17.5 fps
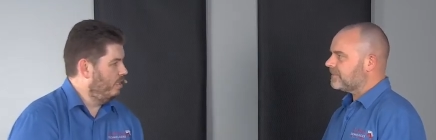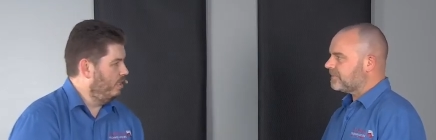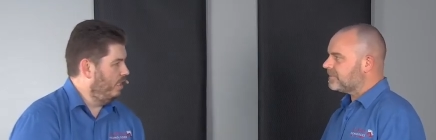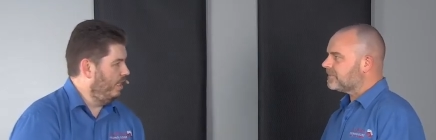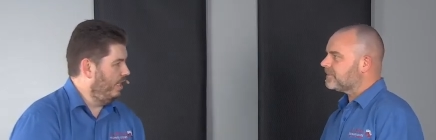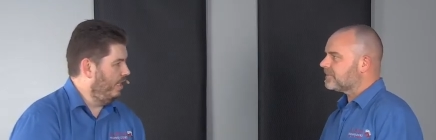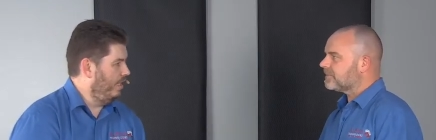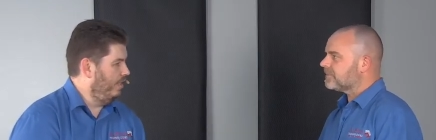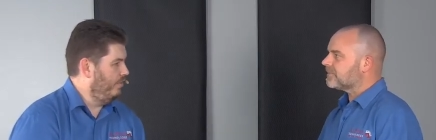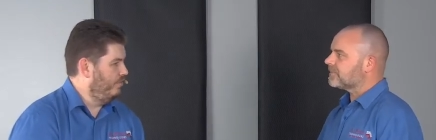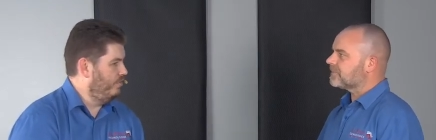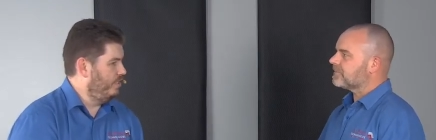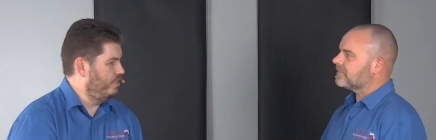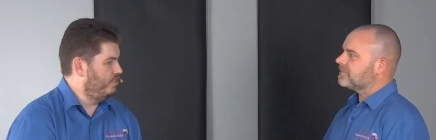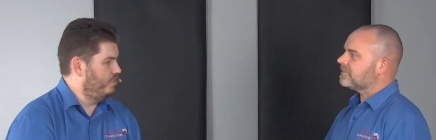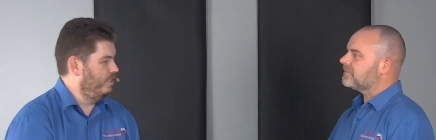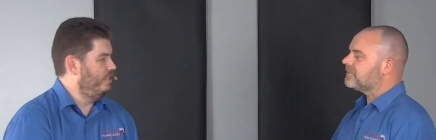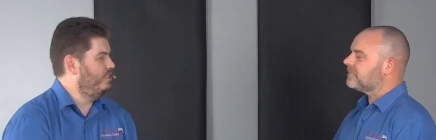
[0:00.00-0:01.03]
Speaker 1: And
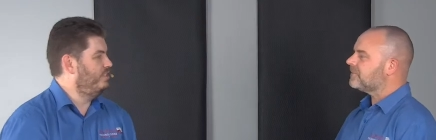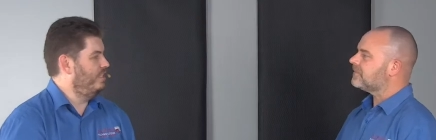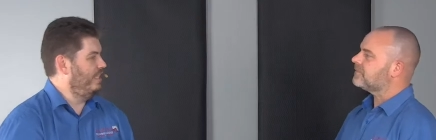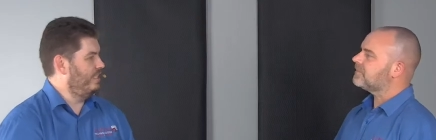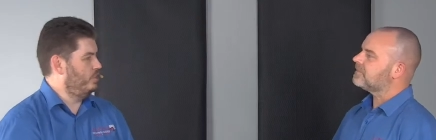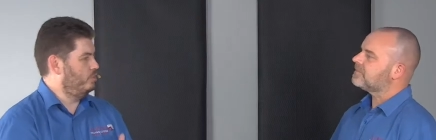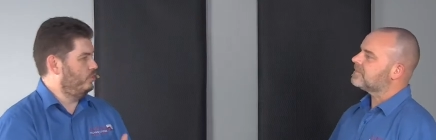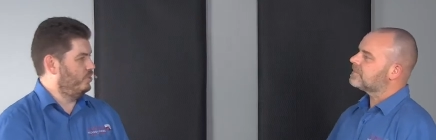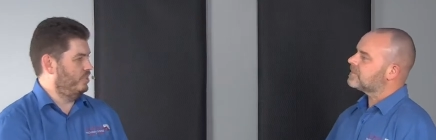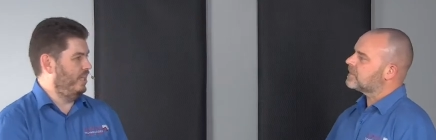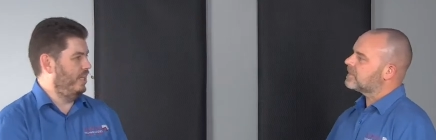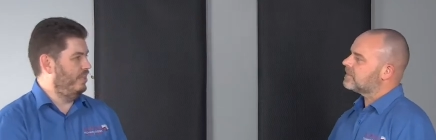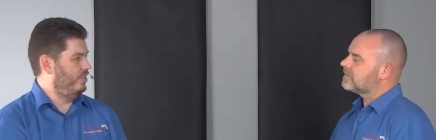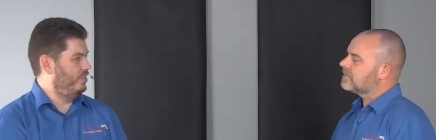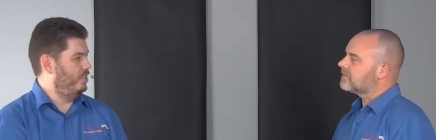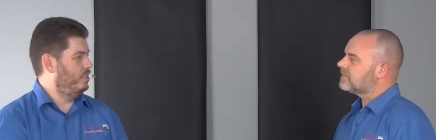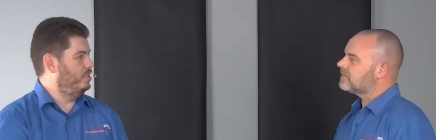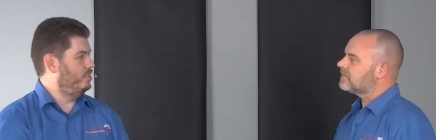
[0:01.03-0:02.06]
it's an international
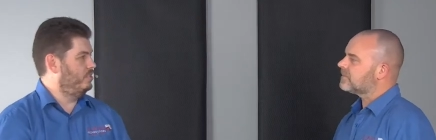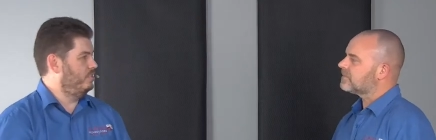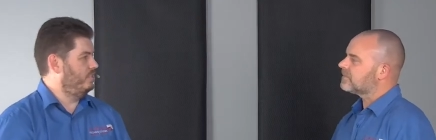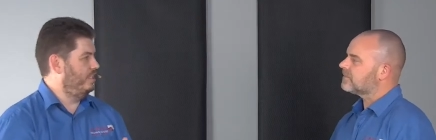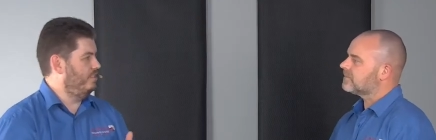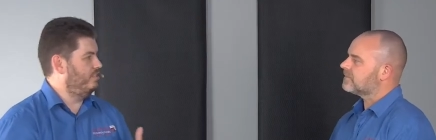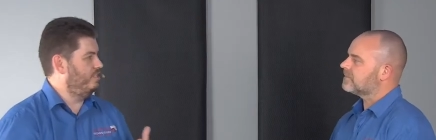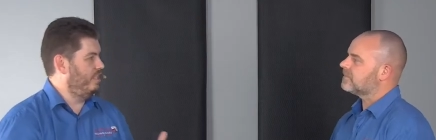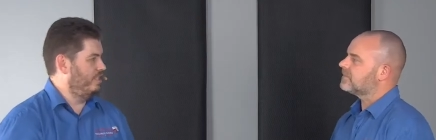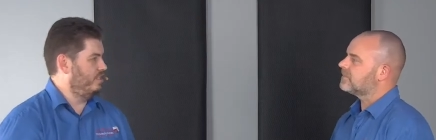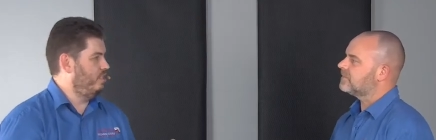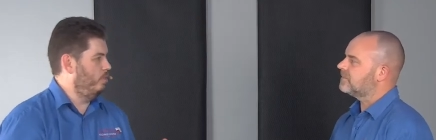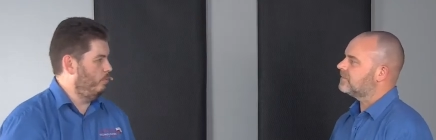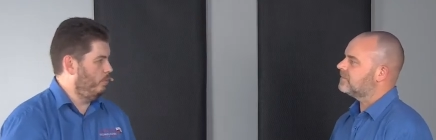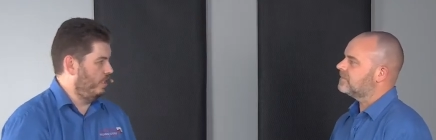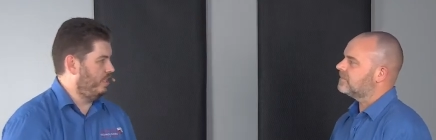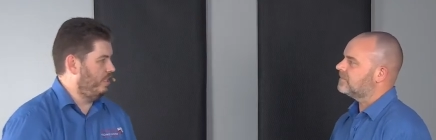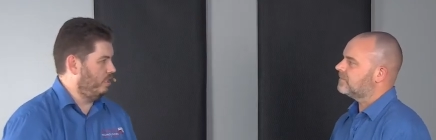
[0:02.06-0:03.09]
standard, and it's internationally
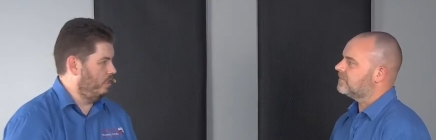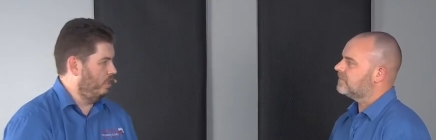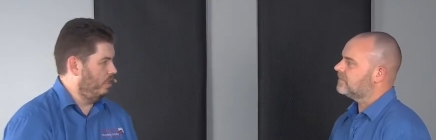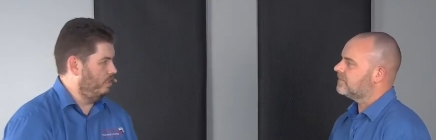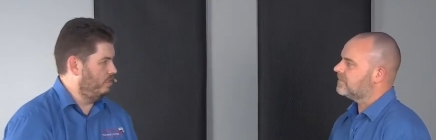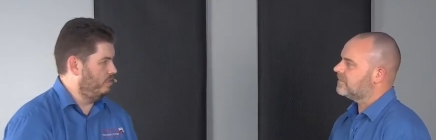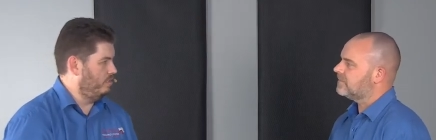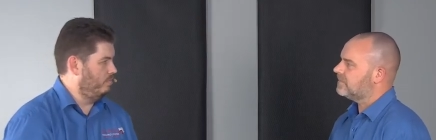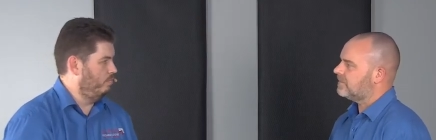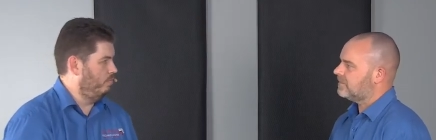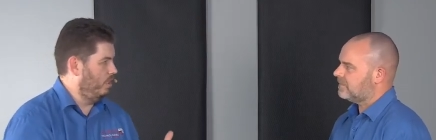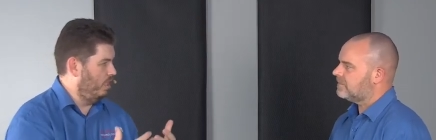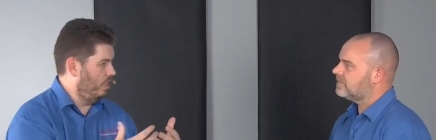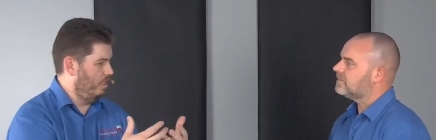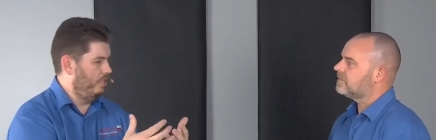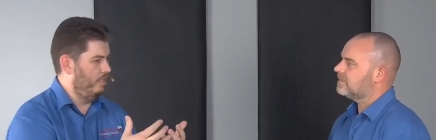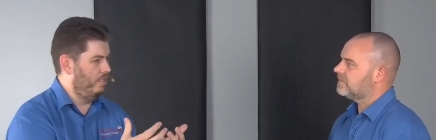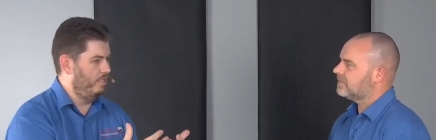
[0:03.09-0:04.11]
recognized
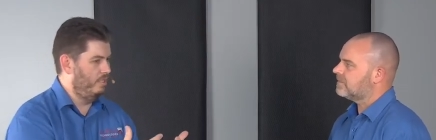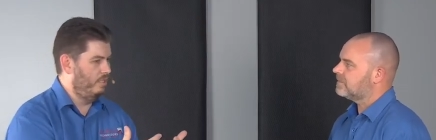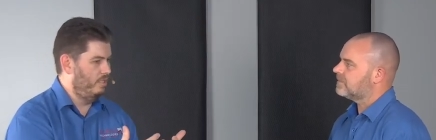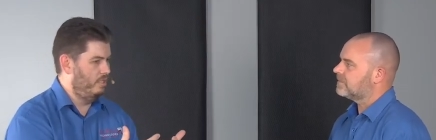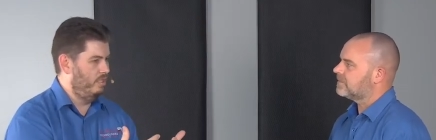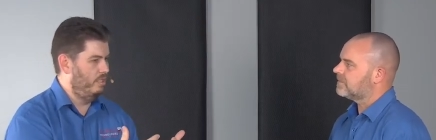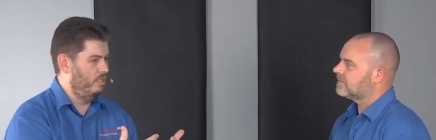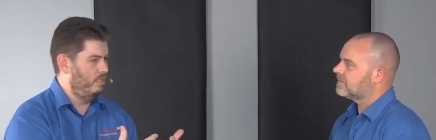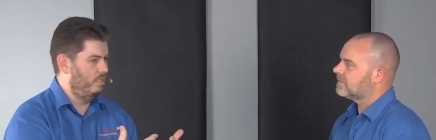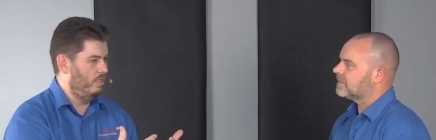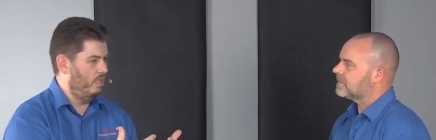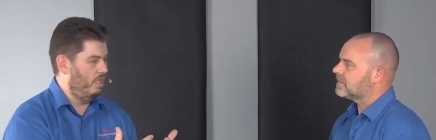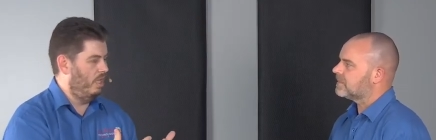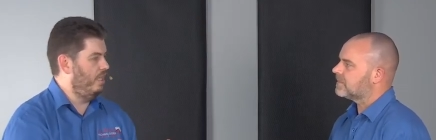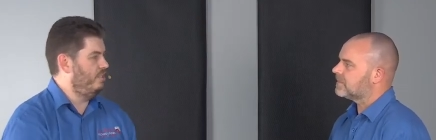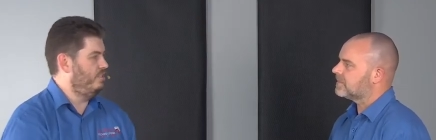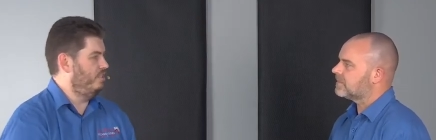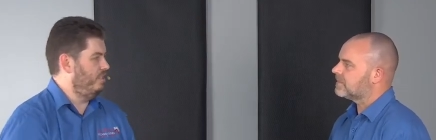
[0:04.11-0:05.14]
by
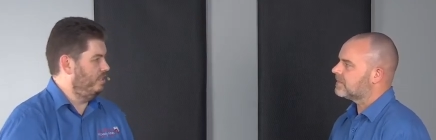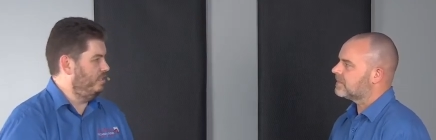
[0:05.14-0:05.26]
IT,